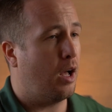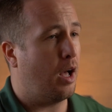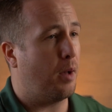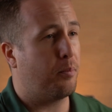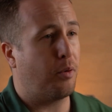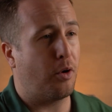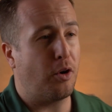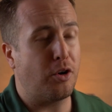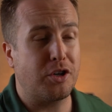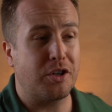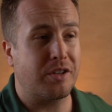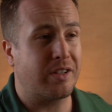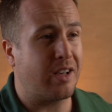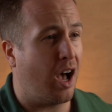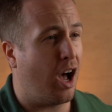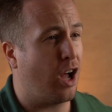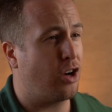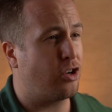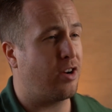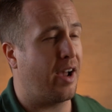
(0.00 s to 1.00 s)
purchase
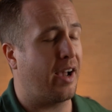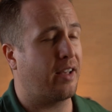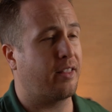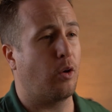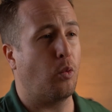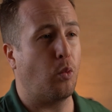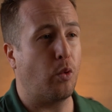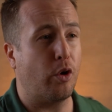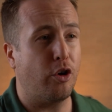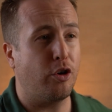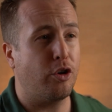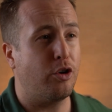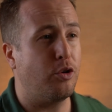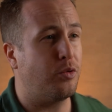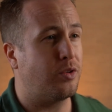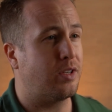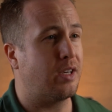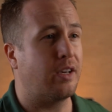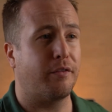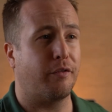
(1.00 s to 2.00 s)
contract that we're
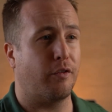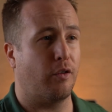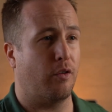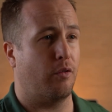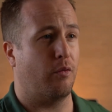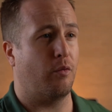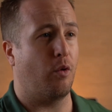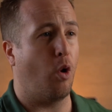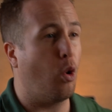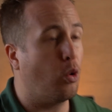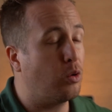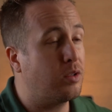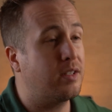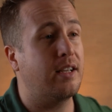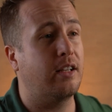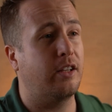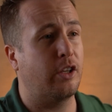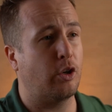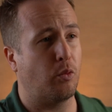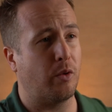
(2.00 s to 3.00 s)
using for
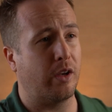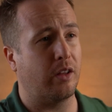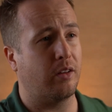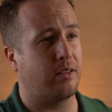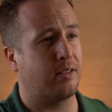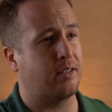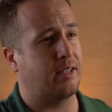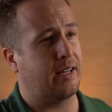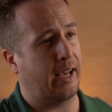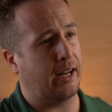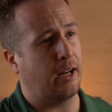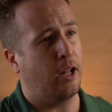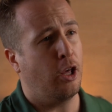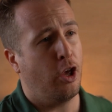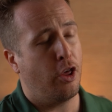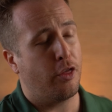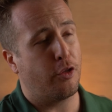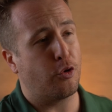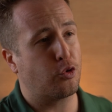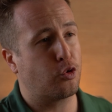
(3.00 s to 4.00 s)
wholesaling real estate,
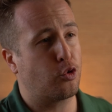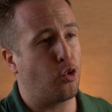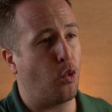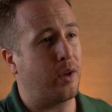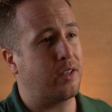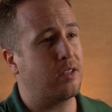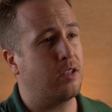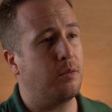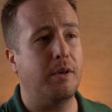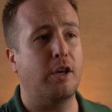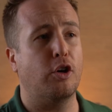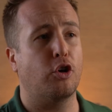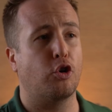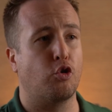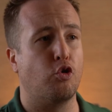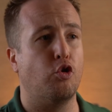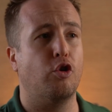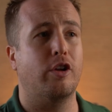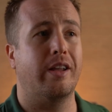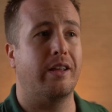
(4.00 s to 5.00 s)
there's going to be a
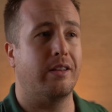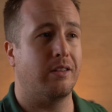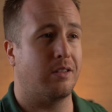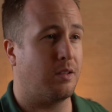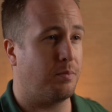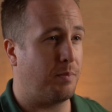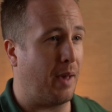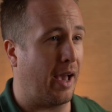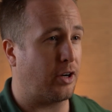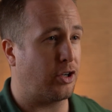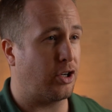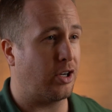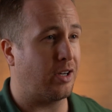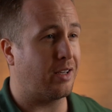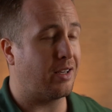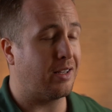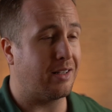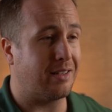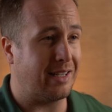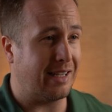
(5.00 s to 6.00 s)
good inspection
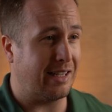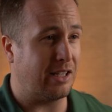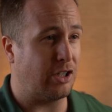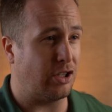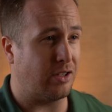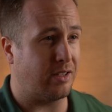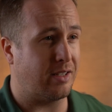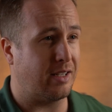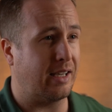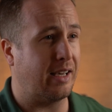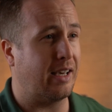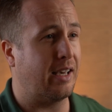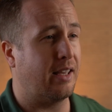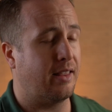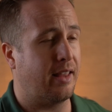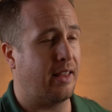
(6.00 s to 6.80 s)
contingency in